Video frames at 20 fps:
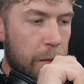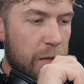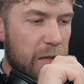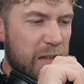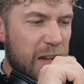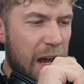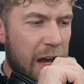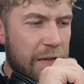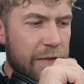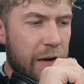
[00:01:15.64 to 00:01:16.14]

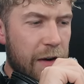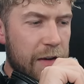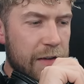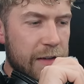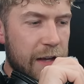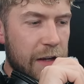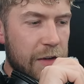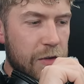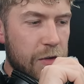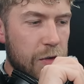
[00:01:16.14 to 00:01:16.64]
staying very
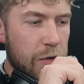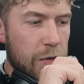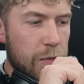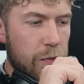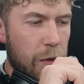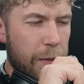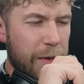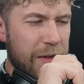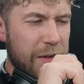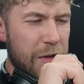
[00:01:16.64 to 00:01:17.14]
central,
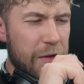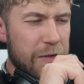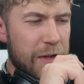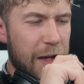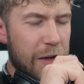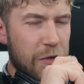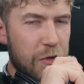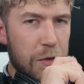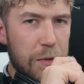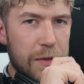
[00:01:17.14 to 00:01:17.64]
probably too
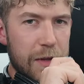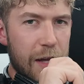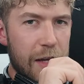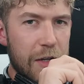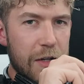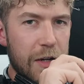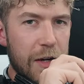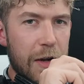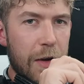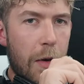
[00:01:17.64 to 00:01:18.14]
central
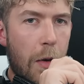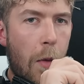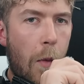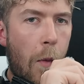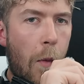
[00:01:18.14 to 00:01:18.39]
potentially,